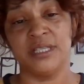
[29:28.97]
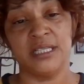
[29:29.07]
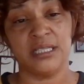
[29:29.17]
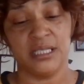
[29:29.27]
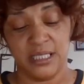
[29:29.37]

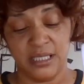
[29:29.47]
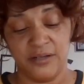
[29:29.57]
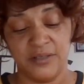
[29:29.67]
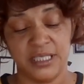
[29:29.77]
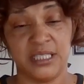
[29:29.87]
this a
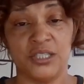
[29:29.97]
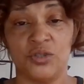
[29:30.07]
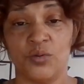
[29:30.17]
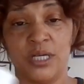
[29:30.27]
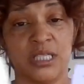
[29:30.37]
loveless
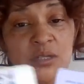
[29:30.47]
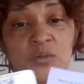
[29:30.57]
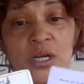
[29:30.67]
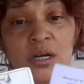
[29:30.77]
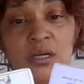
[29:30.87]
situation
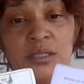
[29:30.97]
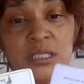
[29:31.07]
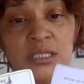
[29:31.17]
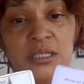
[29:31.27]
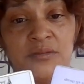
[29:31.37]
with all
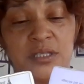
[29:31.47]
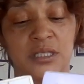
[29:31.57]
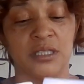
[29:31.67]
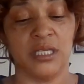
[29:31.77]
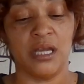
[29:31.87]
this love
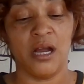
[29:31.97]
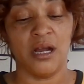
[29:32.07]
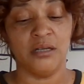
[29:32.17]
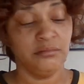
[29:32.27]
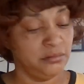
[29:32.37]
still in their
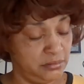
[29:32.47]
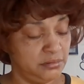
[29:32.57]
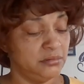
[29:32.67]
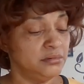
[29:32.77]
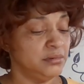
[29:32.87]
heart.
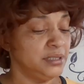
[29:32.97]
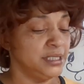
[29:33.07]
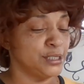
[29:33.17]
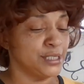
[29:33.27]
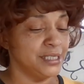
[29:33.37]

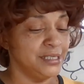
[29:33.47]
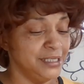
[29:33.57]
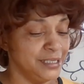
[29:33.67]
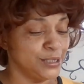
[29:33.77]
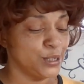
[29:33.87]

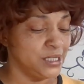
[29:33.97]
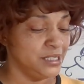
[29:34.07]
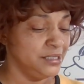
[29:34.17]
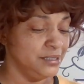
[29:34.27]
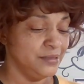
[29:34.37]
Indeed,
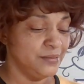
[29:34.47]
indeed.